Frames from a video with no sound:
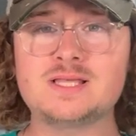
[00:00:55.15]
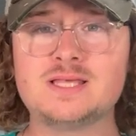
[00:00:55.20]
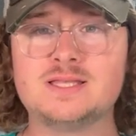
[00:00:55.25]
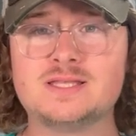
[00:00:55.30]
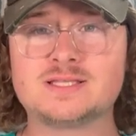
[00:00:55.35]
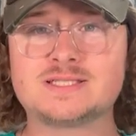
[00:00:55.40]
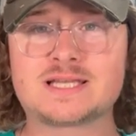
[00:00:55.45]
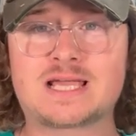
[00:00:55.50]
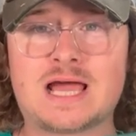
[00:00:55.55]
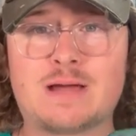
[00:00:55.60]

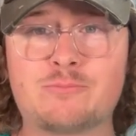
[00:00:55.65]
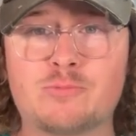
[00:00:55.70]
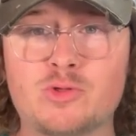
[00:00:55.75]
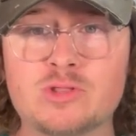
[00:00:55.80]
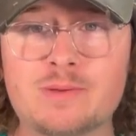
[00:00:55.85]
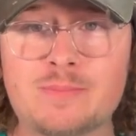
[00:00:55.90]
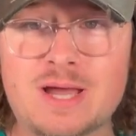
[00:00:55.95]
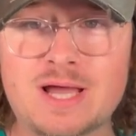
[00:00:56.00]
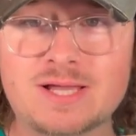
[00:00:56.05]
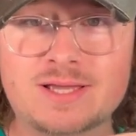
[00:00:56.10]
There's a camera
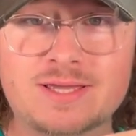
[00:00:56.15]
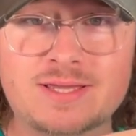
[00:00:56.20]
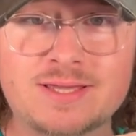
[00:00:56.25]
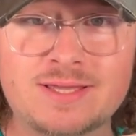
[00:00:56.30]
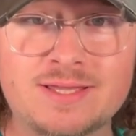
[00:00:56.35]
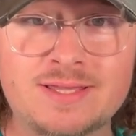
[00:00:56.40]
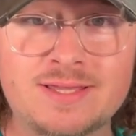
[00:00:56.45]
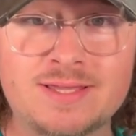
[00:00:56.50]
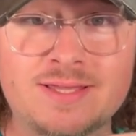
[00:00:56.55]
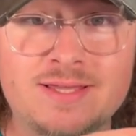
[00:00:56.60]
on the back.
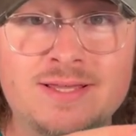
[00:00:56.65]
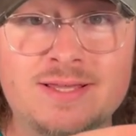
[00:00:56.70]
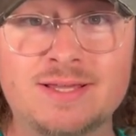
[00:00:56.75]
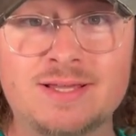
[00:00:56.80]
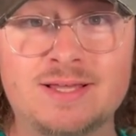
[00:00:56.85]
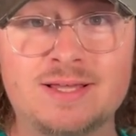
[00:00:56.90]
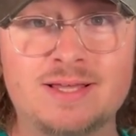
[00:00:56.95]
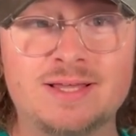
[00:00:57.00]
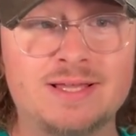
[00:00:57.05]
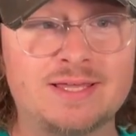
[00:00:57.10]

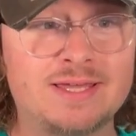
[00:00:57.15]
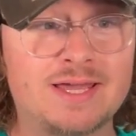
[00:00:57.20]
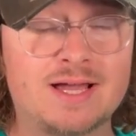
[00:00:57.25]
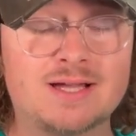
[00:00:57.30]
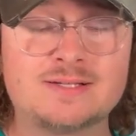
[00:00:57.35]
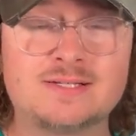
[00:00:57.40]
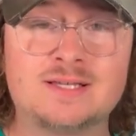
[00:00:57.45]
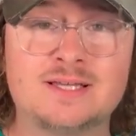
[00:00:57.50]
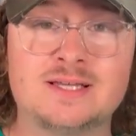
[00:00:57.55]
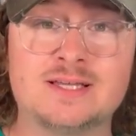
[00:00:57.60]

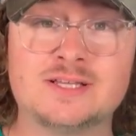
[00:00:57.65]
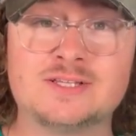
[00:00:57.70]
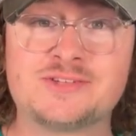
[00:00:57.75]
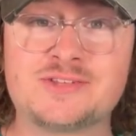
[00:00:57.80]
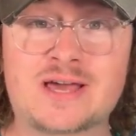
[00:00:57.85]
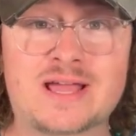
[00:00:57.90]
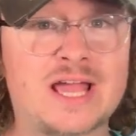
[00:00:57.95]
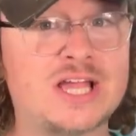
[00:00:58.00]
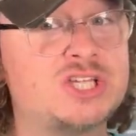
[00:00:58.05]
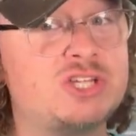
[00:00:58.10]
Yeah,
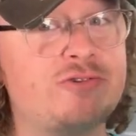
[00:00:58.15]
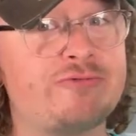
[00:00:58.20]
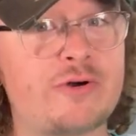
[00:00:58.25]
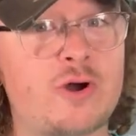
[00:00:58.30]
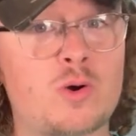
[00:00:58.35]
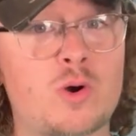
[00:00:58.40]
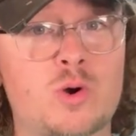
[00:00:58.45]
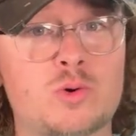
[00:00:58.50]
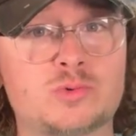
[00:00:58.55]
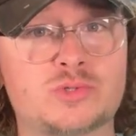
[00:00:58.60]
so that gets your
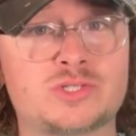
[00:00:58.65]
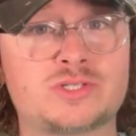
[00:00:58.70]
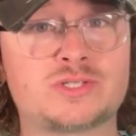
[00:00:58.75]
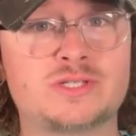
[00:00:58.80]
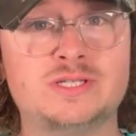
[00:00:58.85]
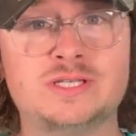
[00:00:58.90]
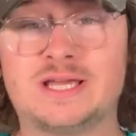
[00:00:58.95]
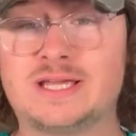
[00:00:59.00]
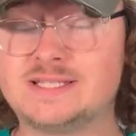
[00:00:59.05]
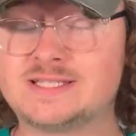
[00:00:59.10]

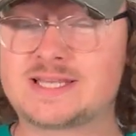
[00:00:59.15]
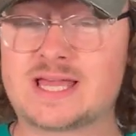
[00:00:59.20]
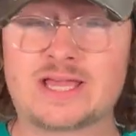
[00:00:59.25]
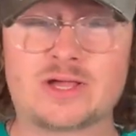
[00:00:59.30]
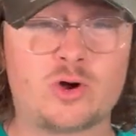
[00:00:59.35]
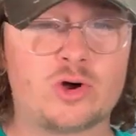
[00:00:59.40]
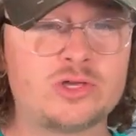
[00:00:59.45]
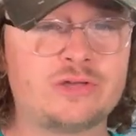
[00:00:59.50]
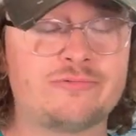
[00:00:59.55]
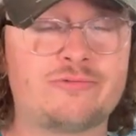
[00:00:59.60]
photos. You can
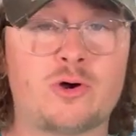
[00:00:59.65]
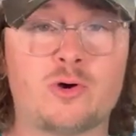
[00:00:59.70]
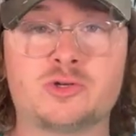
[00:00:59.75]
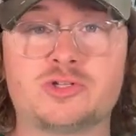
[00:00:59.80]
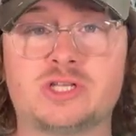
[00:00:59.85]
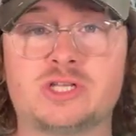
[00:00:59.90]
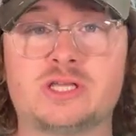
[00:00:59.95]
take all your photos you